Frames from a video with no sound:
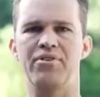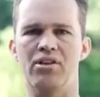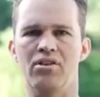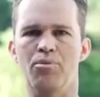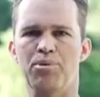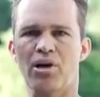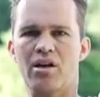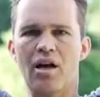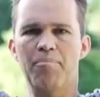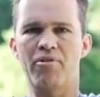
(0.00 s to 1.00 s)
Feeling a little
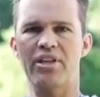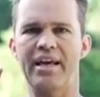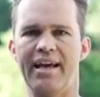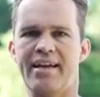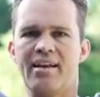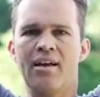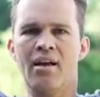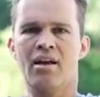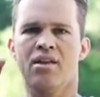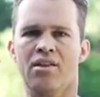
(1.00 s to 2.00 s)
burn up over the head.
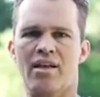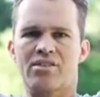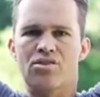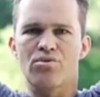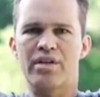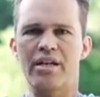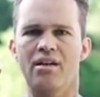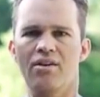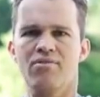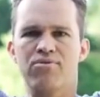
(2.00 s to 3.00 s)
That's 3,
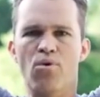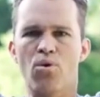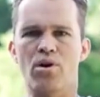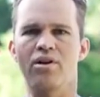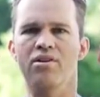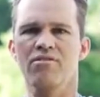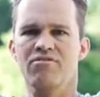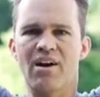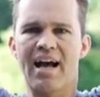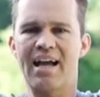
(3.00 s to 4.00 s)
4,
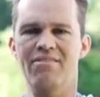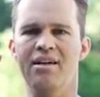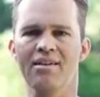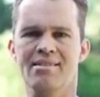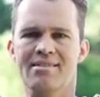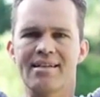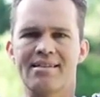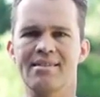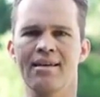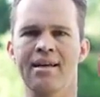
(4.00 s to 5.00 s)
5, 6,